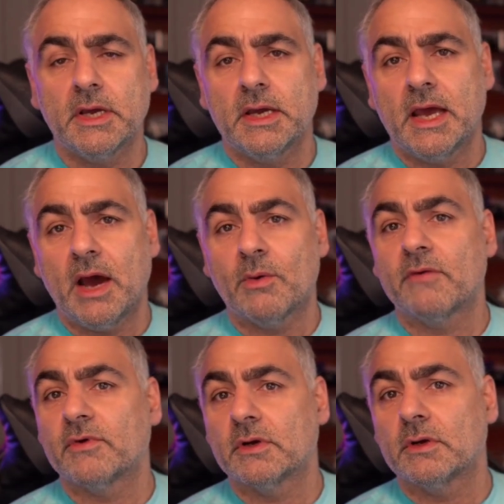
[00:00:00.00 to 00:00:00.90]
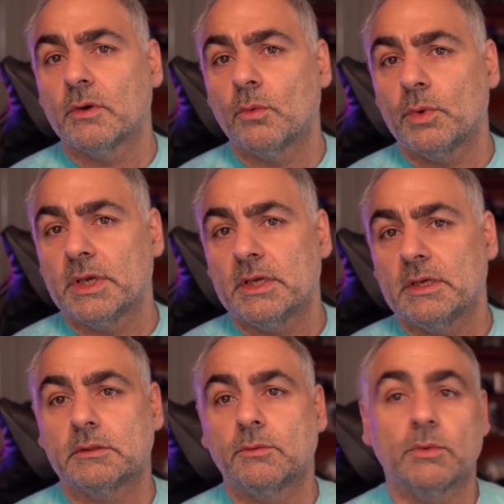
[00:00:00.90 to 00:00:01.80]
However,
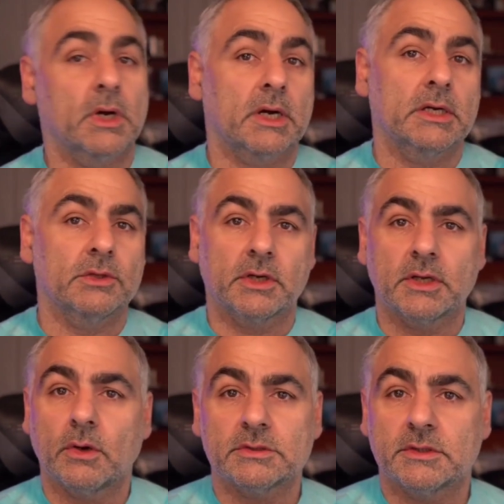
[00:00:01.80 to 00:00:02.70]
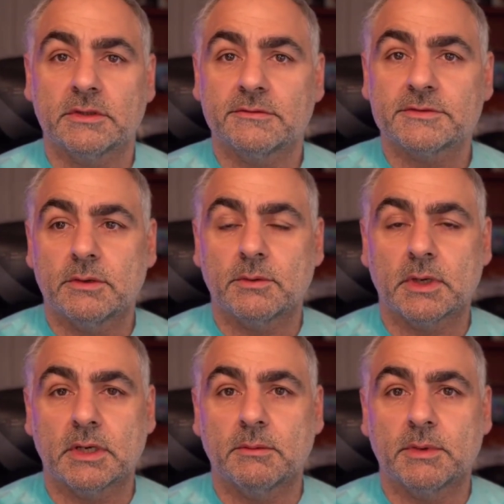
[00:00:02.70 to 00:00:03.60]
we're going to look at alternatives.
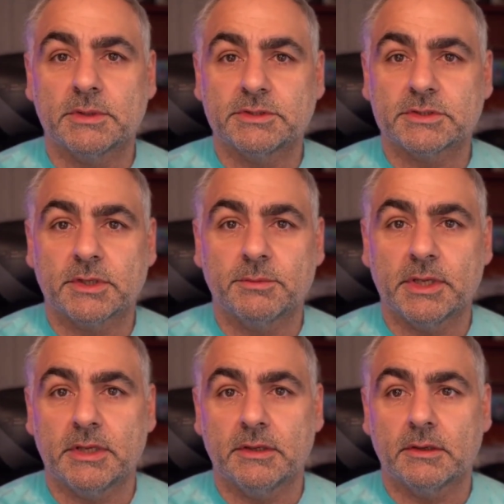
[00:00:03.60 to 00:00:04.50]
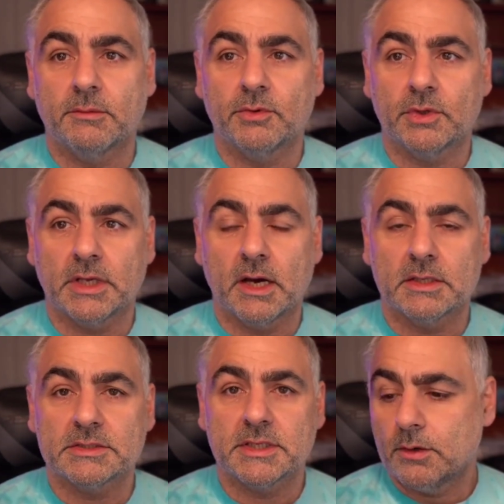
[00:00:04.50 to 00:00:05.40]
I'm just going to be brutally
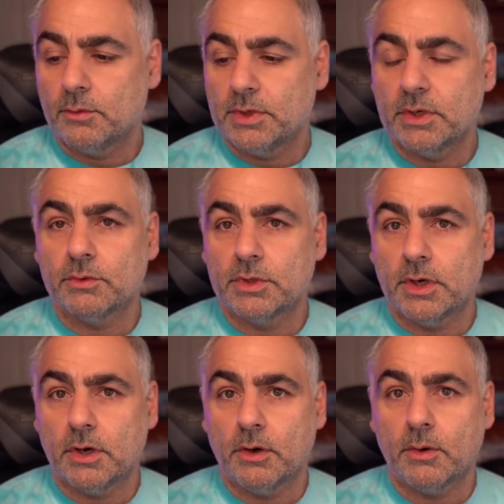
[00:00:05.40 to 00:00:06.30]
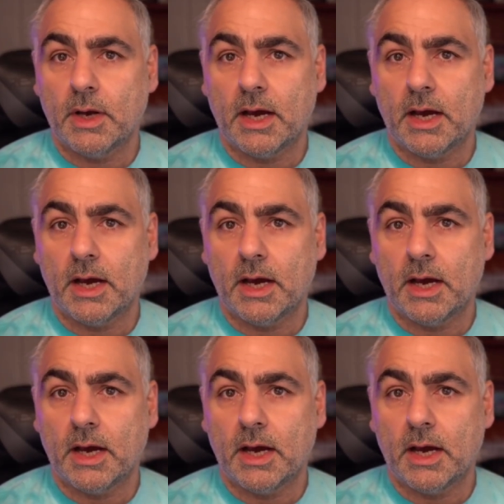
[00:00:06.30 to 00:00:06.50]
honest here. We don't know